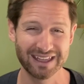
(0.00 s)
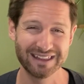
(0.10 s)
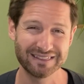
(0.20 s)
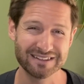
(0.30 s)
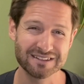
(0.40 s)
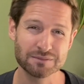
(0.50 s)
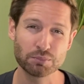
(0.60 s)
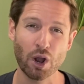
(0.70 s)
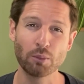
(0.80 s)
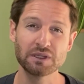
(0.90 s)
this is
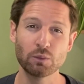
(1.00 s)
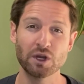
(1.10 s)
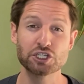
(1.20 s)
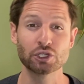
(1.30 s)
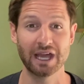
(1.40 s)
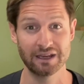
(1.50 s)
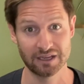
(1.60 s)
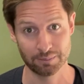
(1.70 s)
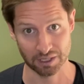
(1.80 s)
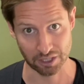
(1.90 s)
probably what you'll end
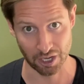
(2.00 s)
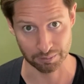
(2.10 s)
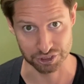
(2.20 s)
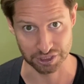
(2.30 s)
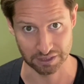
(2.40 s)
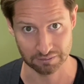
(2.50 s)
up accomplishing.